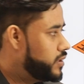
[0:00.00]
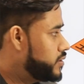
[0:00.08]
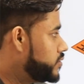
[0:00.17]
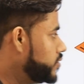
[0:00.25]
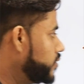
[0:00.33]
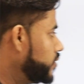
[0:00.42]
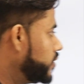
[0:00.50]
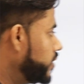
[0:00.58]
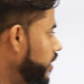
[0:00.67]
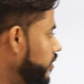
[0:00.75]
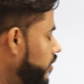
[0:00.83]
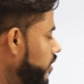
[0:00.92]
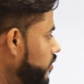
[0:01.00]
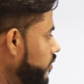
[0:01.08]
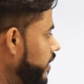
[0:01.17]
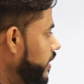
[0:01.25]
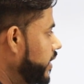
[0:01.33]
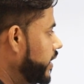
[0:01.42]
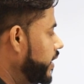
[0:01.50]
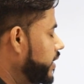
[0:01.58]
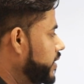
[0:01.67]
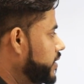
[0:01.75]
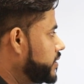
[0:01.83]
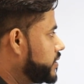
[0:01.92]
So in order to
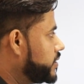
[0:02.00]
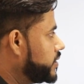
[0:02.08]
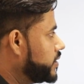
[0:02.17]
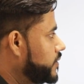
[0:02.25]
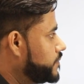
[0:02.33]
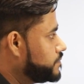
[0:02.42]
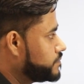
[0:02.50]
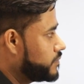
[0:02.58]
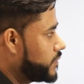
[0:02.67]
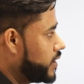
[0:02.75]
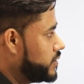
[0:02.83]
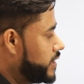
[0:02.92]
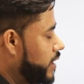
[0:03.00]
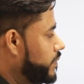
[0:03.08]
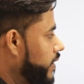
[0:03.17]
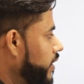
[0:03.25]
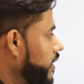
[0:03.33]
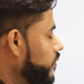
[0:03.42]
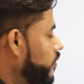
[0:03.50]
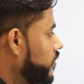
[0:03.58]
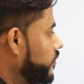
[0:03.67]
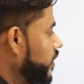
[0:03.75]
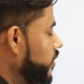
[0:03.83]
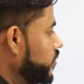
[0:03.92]
indicate this separately
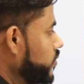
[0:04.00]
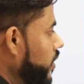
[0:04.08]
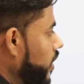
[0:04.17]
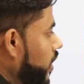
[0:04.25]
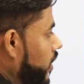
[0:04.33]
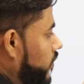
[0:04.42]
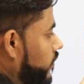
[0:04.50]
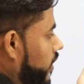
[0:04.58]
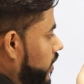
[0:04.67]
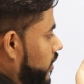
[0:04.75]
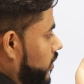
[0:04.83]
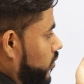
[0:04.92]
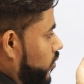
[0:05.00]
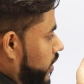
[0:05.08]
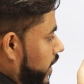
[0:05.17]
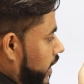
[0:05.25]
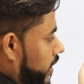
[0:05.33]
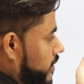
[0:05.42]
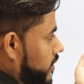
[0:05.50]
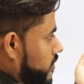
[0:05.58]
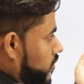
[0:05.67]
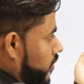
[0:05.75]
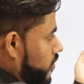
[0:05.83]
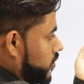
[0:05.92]
what we'll do we'll rotate this
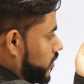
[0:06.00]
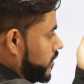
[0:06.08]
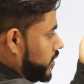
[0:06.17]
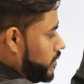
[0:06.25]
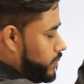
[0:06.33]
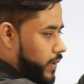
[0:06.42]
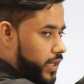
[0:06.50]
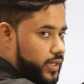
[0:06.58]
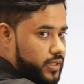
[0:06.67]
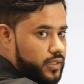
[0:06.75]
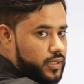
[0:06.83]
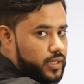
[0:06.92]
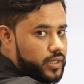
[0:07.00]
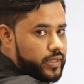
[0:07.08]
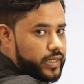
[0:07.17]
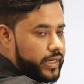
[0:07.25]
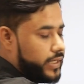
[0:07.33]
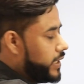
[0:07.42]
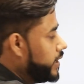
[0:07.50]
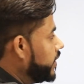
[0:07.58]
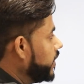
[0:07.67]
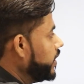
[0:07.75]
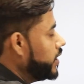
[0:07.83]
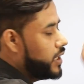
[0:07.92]
horizontal plane 90
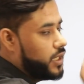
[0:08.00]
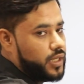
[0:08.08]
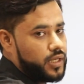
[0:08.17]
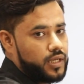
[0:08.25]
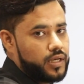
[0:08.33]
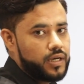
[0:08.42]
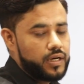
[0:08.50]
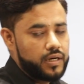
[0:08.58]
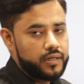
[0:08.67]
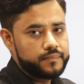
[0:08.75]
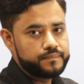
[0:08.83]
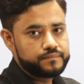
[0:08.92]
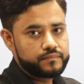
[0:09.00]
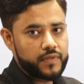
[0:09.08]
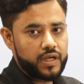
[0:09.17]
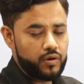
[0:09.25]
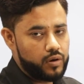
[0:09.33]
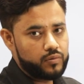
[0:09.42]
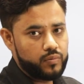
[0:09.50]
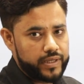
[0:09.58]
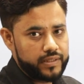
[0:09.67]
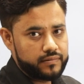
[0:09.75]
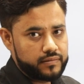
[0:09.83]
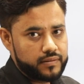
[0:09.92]
degree um,
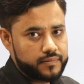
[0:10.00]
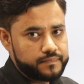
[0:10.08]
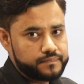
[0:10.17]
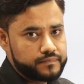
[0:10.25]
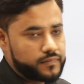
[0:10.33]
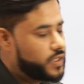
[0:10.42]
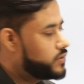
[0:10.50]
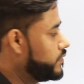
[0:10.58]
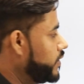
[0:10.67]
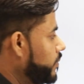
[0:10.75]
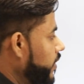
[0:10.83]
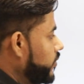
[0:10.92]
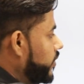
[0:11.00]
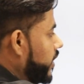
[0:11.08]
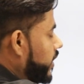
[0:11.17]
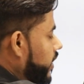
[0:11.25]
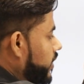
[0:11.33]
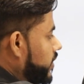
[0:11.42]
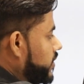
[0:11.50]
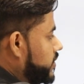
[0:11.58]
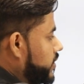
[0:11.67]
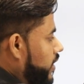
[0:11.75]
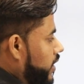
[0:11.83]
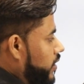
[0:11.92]
clockwise so we'll be rotating this
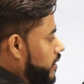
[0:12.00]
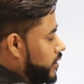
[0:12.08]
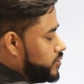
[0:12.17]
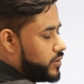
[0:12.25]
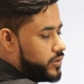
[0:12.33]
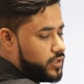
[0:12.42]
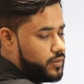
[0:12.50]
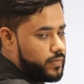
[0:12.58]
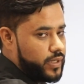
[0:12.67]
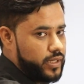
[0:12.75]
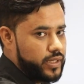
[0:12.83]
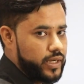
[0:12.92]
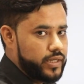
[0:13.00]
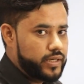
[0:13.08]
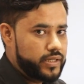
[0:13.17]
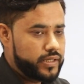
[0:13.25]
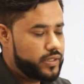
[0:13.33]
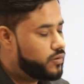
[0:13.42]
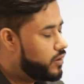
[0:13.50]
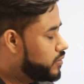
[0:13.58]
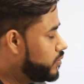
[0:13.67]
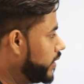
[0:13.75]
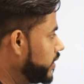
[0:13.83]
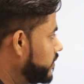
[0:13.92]
horizontal plane 90 degree
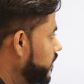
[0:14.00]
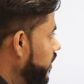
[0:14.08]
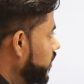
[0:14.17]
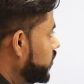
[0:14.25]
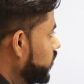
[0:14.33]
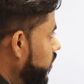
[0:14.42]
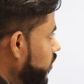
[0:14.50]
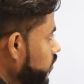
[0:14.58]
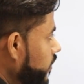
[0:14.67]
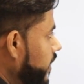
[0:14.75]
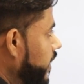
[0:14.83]
clockwise so what do we